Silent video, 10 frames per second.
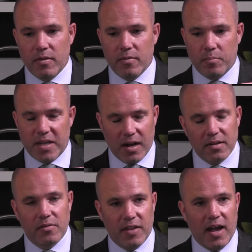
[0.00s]
because
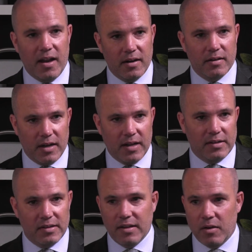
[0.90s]
of that, as I
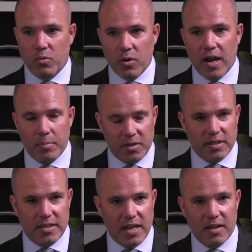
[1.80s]
said, we're able to
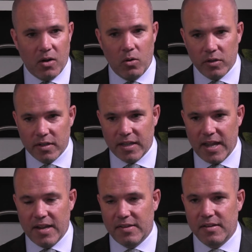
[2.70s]
take only the
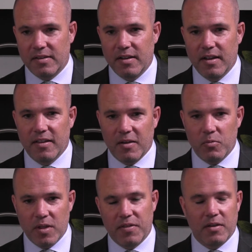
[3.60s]
cases that
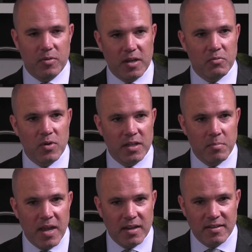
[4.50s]
we think we can really
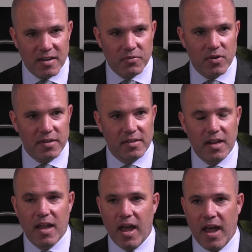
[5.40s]
make a difference.
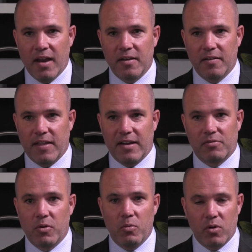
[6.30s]
And that's
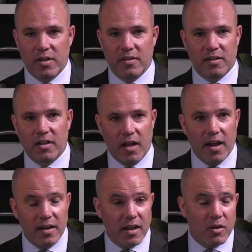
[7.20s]
rewarding to the
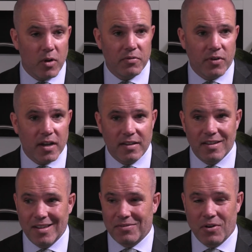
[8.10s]
client. And quite frankly,
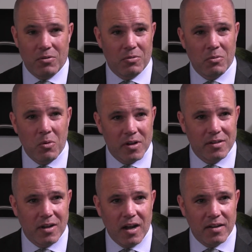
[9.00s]
it's very rewarding
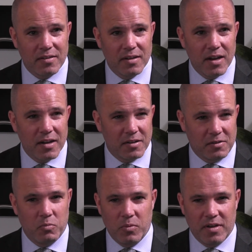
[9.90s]
to us because
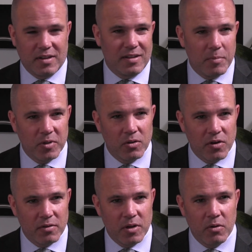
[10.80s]
it's the type of
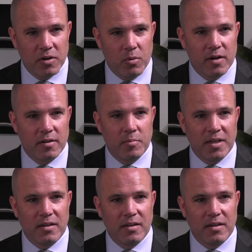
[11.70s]
lawyers we always wanted to be.